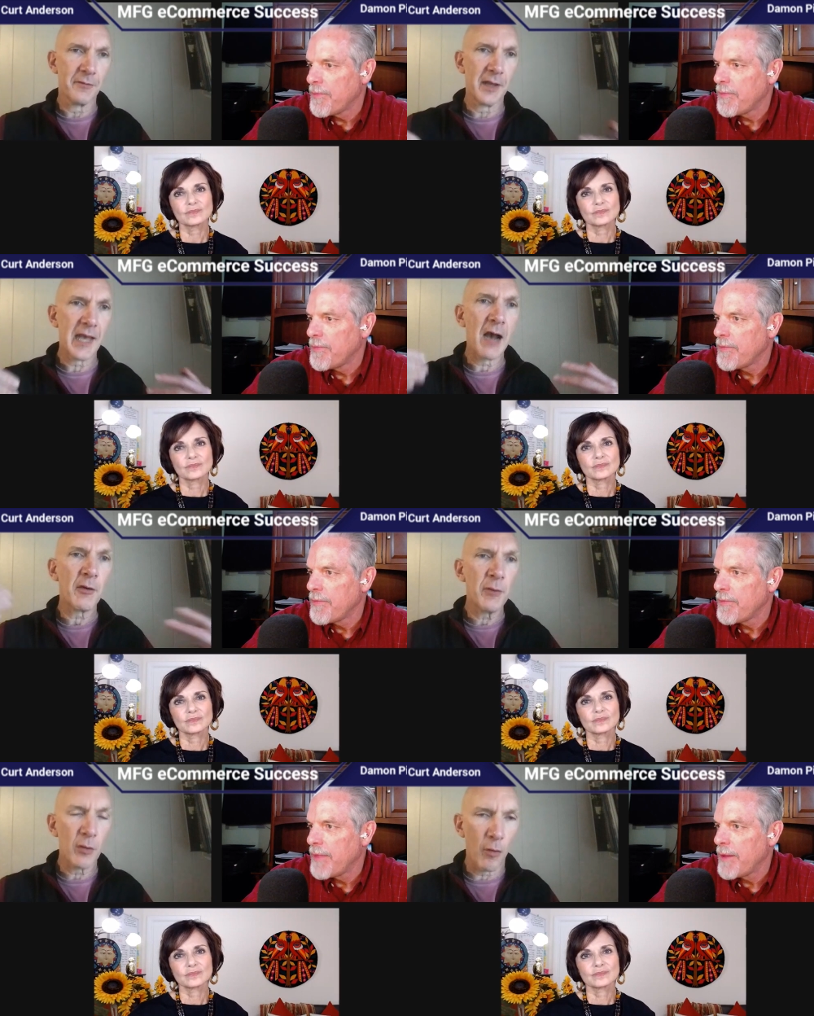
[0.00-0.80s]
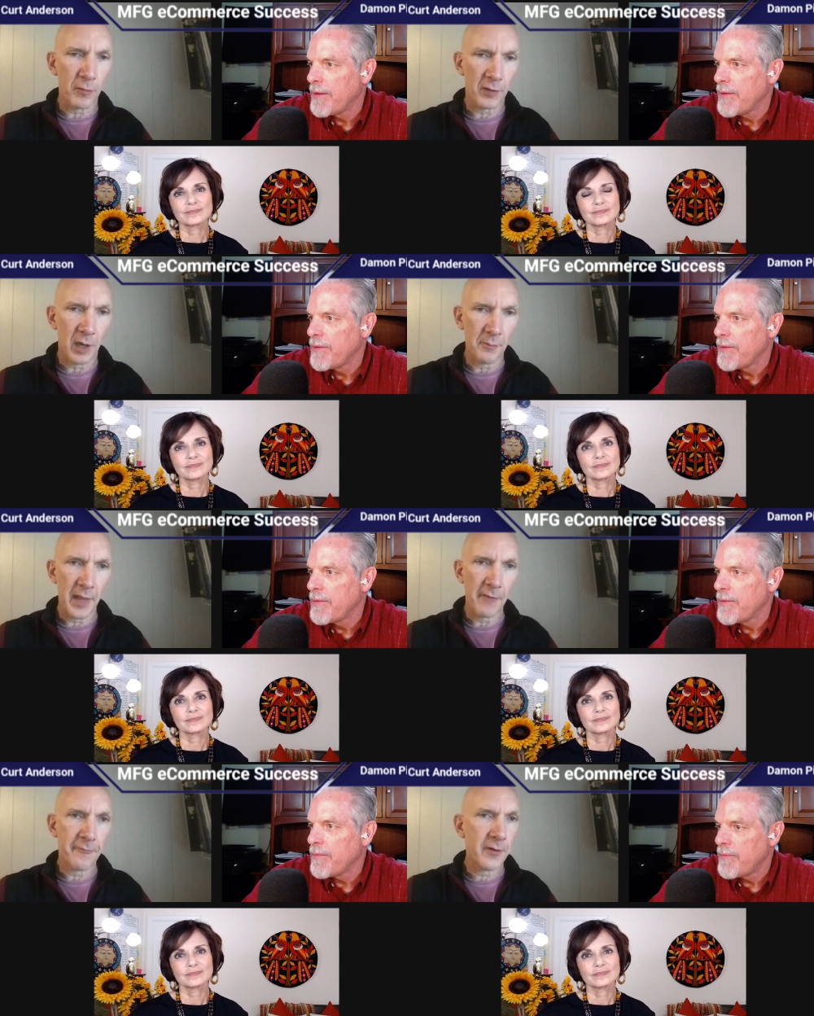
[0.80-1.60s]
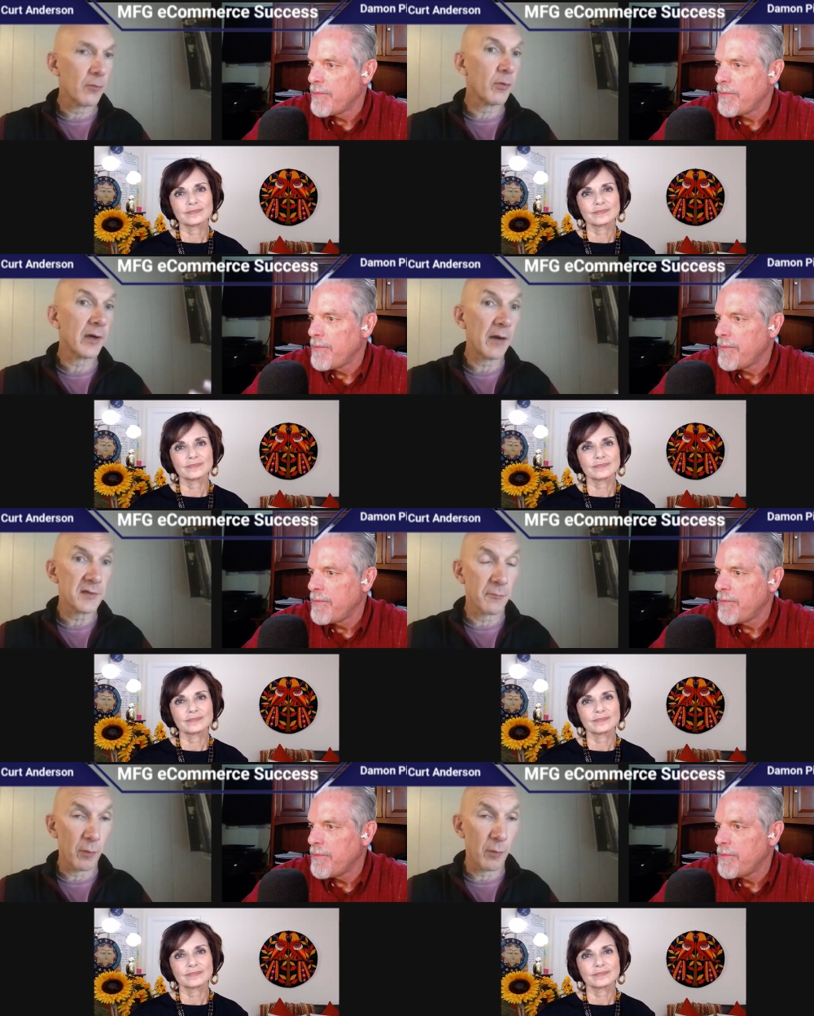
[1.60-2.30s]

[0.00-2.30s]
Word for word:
Speaker 1: like how can we overcome that fear, regardless